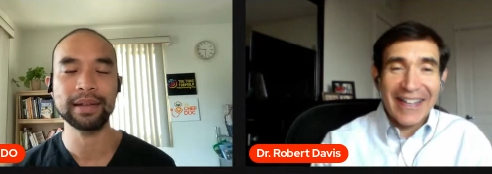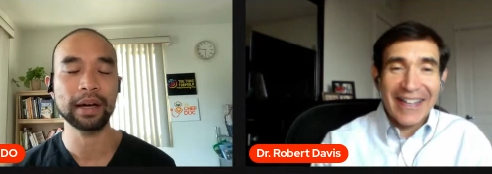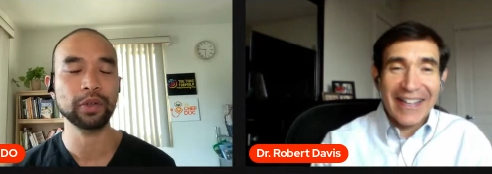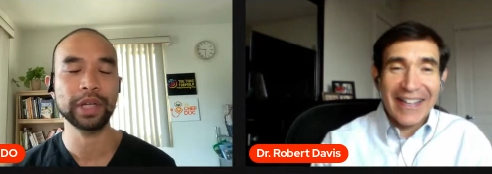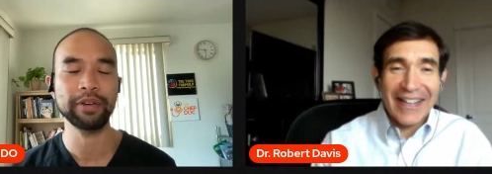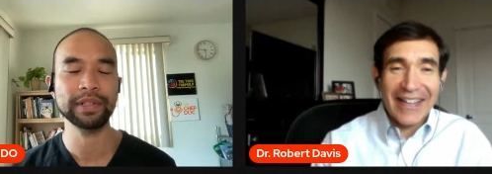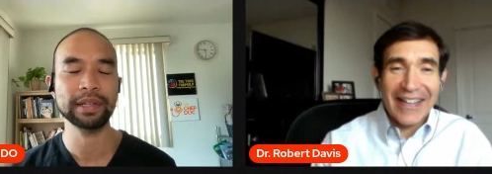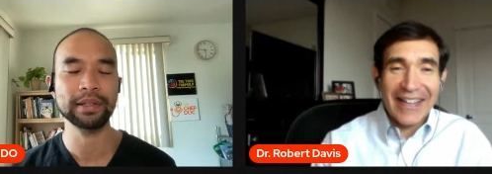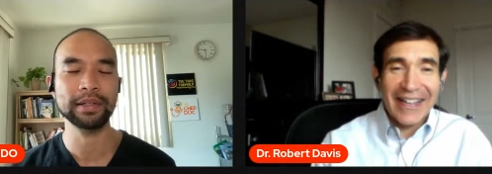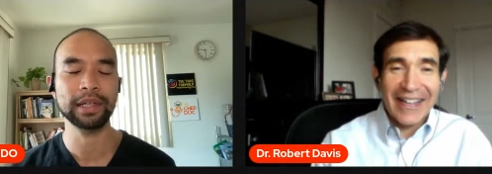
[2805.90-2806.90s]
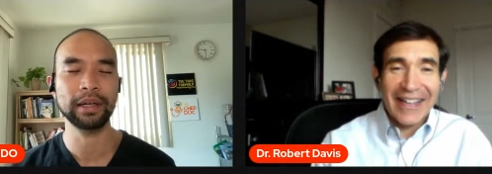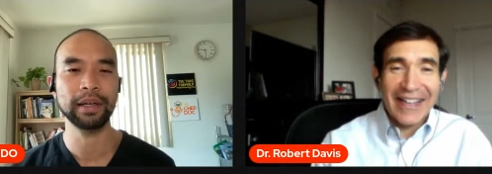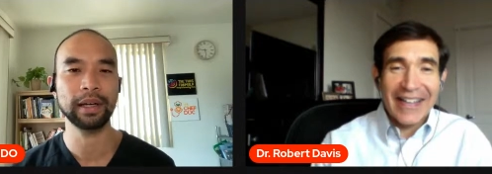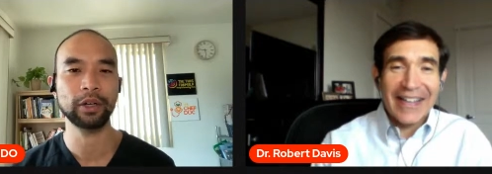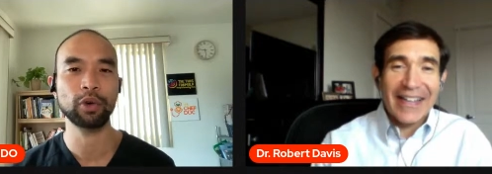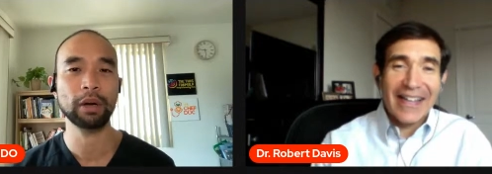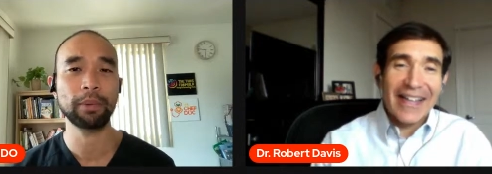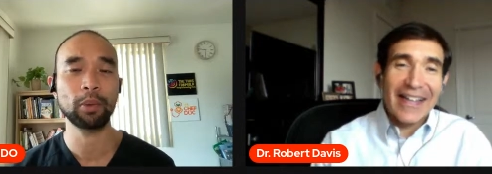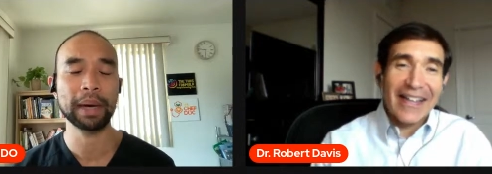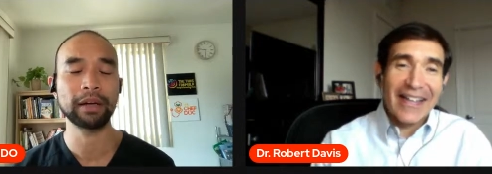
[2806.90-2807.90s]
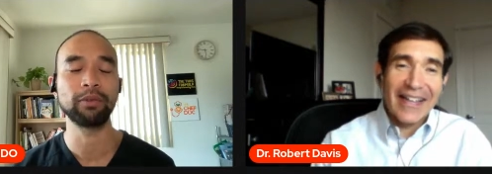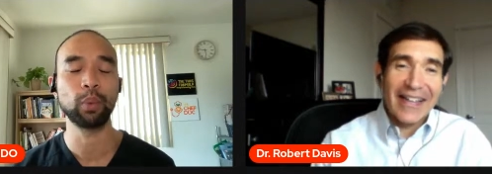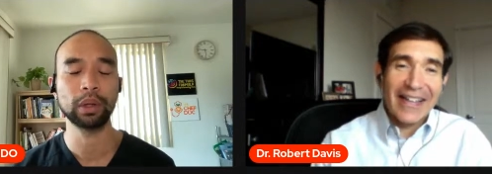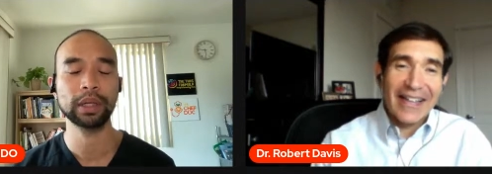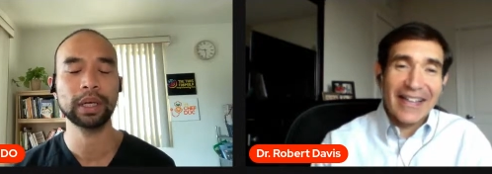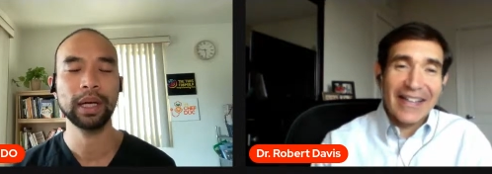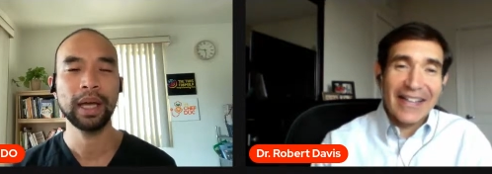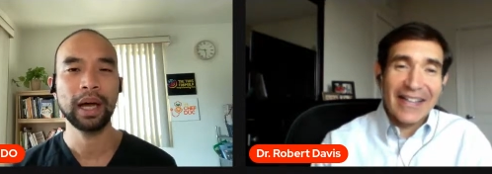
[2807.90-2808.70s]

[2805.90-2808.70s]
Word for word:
Speaker 1: uh, Dr. Davis has done an incredible amount of work.